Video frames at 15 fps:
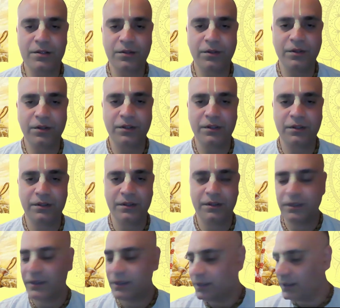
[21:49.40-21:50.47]
so
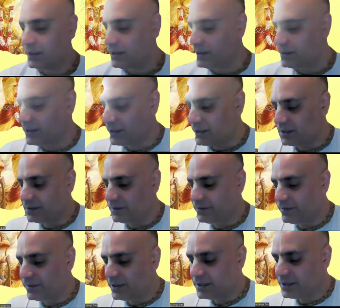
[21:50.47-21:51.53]
just
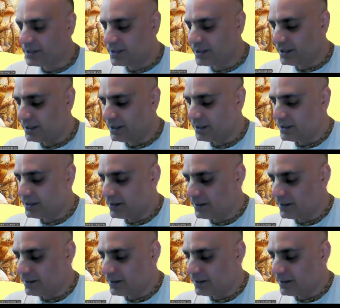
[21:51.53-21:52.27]
we'll see.